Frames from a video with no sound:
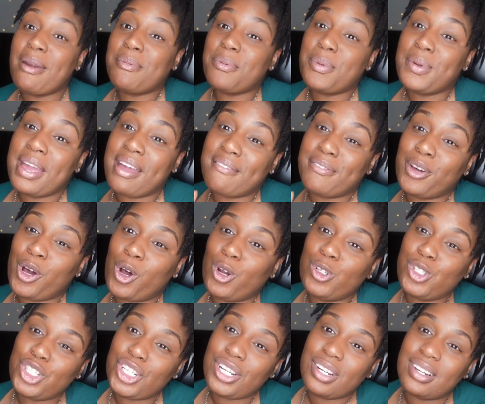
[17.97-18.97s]
We have
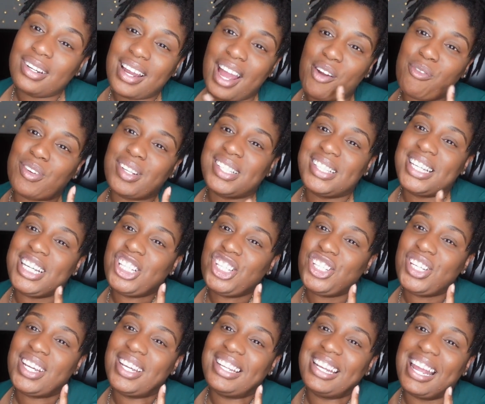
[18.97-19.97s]
culture,
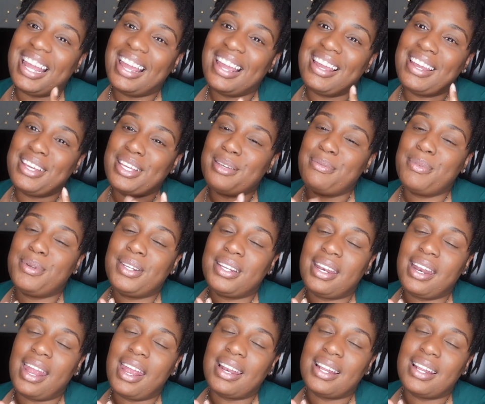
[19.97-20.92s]
conversation, and community.